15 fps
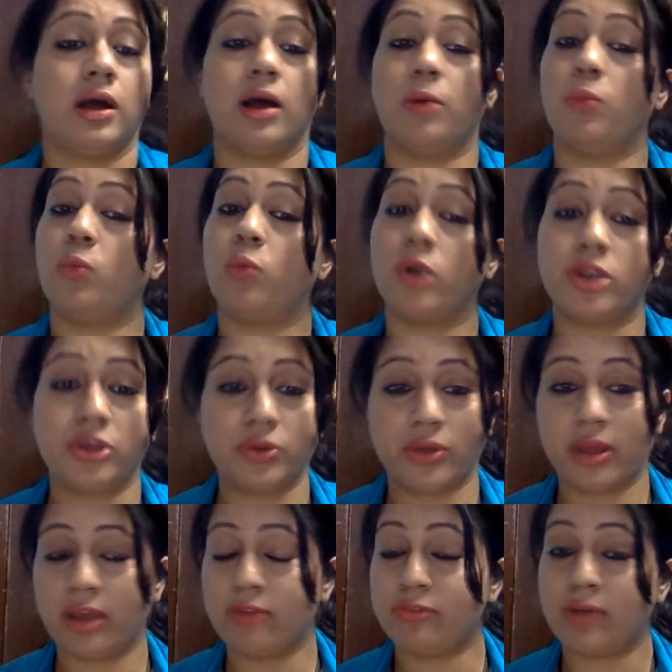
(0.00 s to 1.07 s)
what to
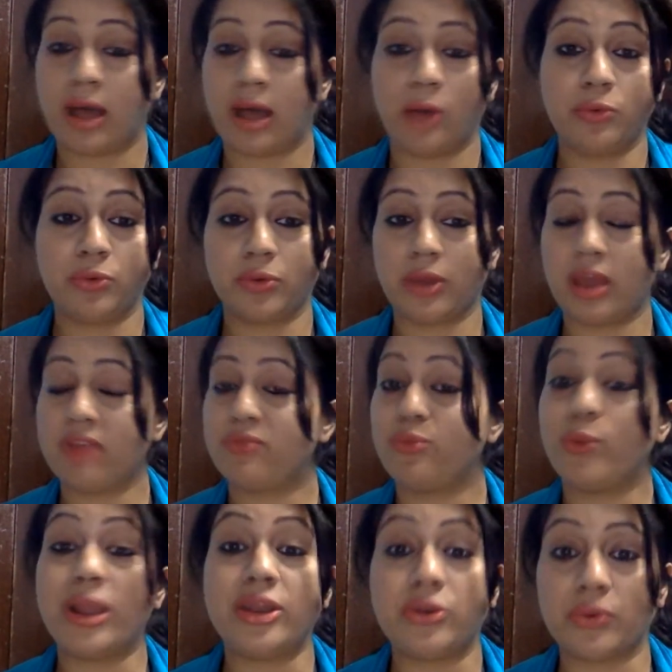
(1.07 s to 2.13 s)
give, how to give,
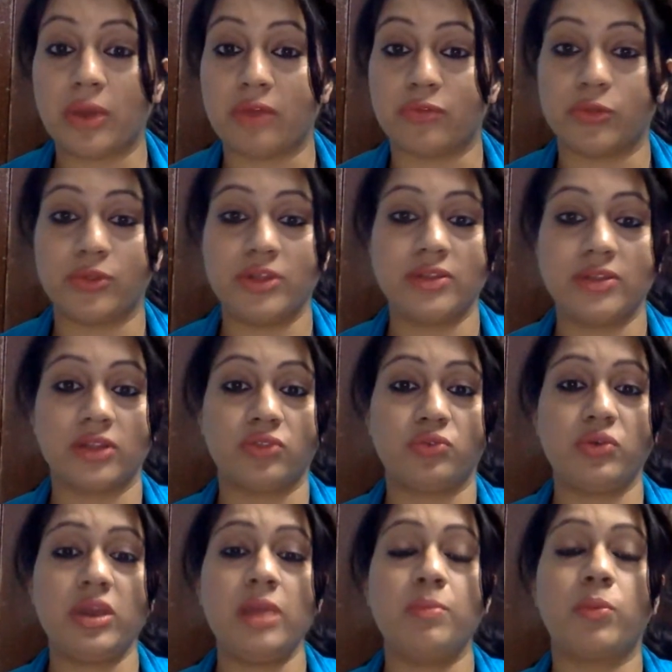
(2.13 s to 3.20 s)
when to give. So these are
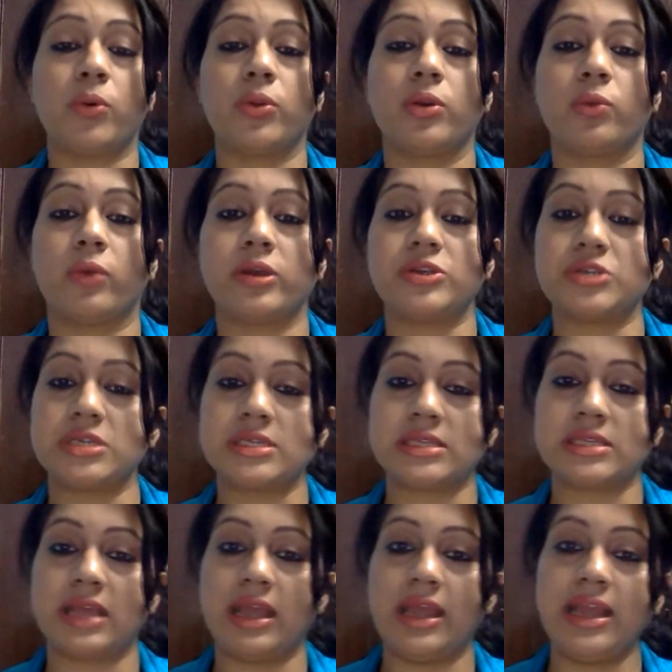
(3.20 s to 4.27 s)
three important
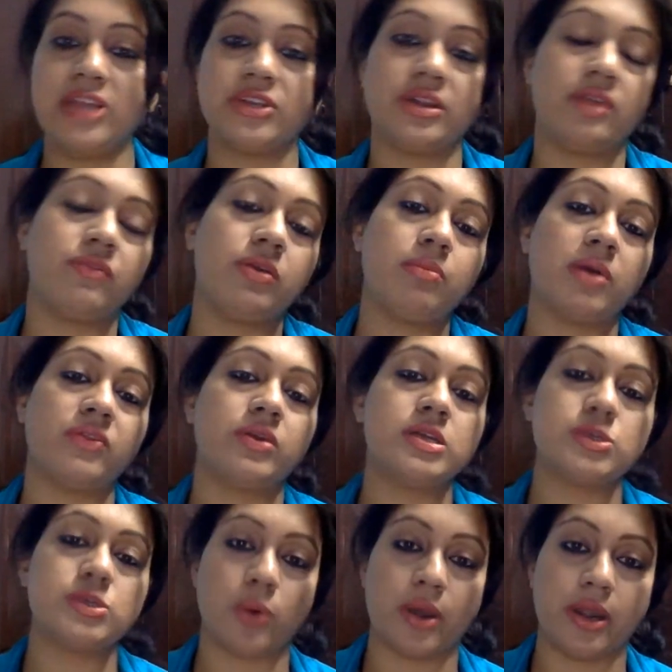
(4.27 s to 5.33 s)
questions each and every mother
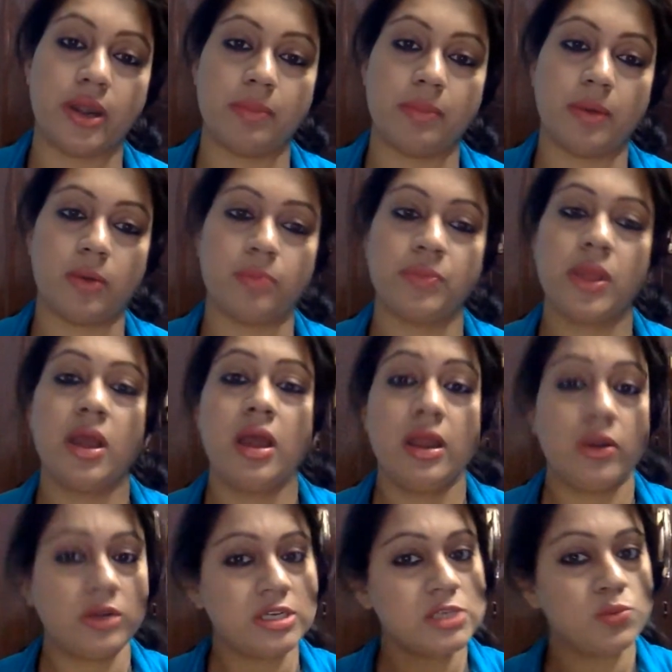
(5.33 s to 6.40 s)
is worried about.
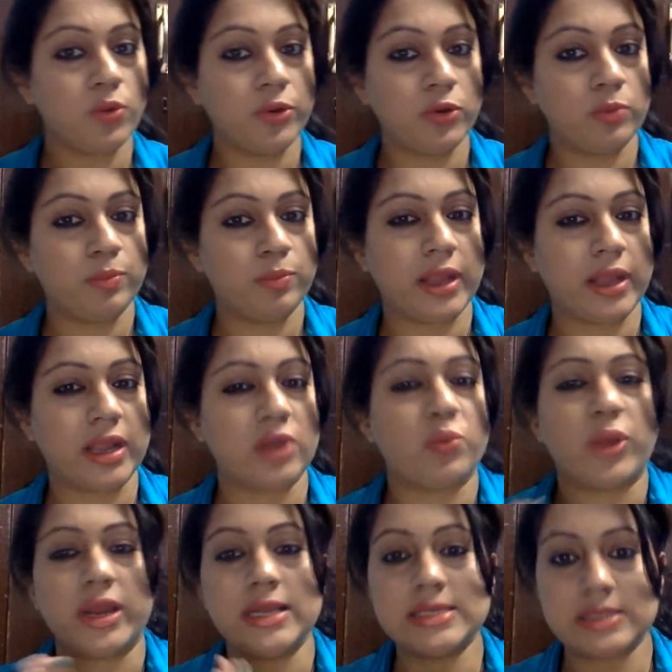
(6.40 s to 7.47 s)
Now I just want to make it
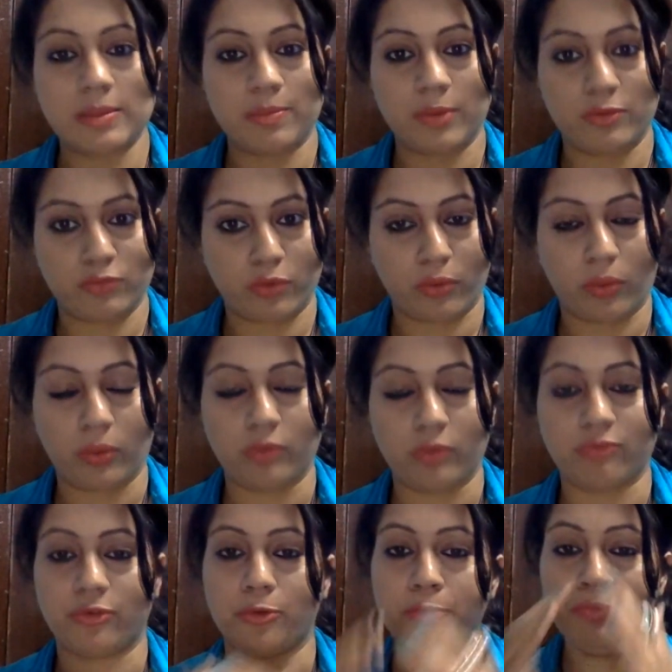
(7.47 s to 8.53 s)
very simple for all
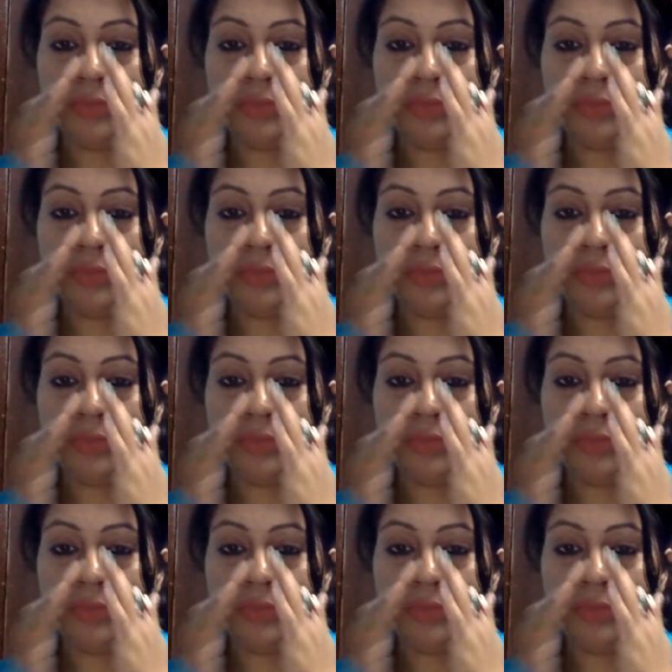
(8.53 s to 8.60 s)
of you.